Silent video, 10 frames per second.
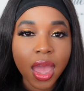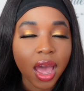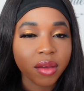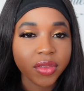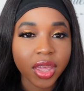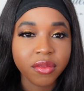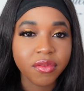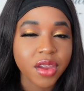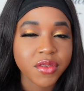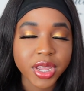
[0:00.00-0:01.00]
have a
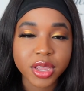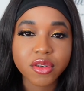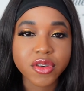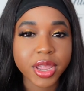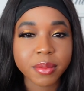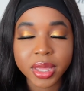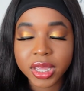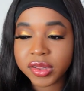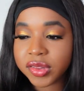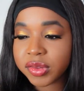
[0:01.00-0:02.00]
very
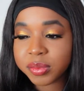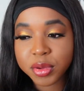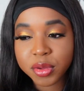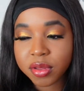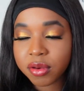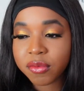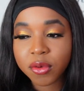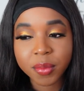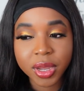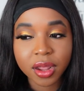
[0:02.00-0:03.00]
creamy smooth
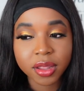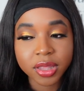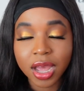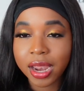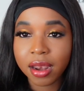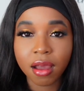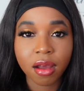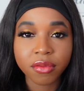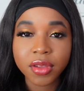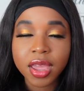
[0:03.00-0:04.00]
formula that i
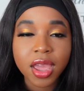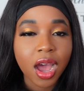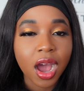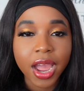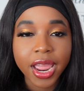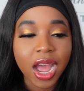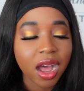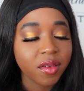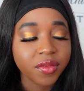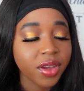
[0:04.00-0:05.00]
love i
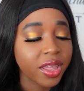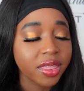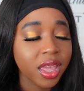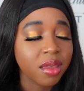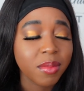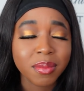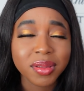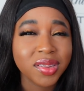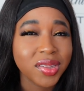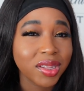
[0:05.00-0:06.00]
have i think maybe
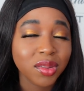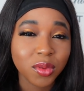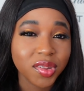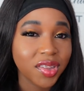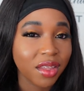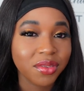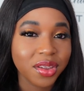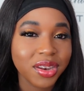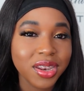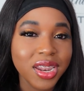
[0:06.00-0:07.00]
six or
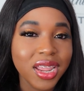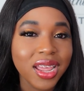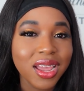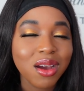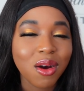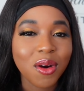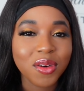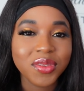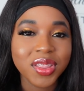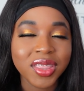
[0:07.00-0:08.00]
seven
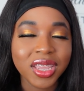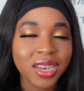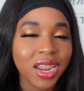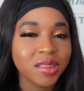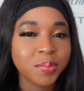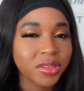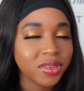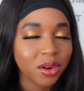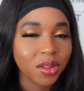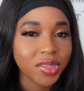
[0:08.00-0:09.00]
of the nyx butter
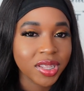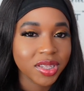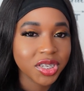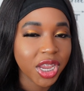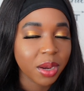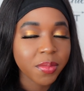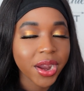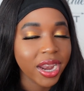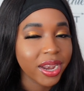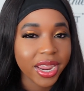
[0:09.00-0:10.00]
gloss in the shade
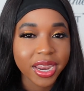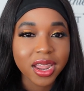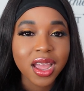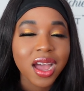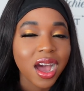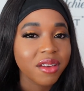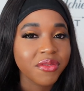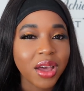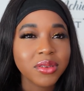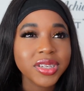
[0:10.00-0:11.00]
praline I
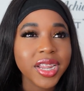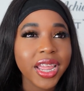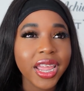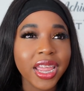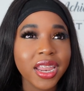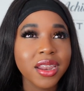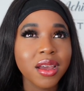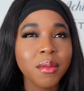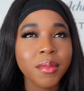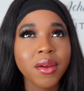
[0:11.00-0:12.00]
found it in
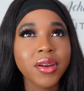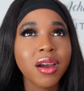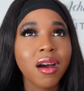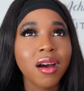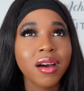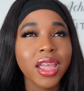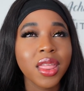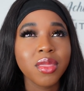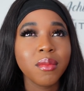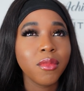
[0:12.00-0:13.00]
America
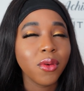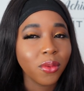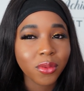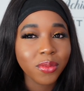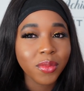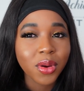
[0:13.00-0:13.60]
in the mall